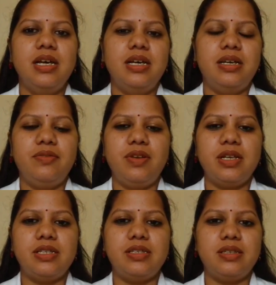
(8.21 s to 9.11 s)

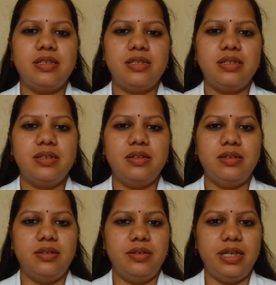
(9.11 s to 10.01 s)
Reflex is
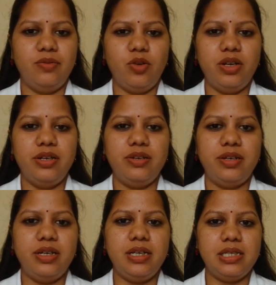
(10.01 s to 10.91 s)
an
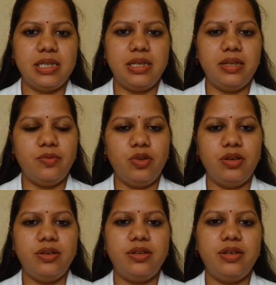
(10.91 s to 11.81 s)

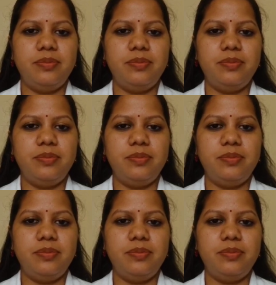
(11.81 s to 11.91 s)
involuntary,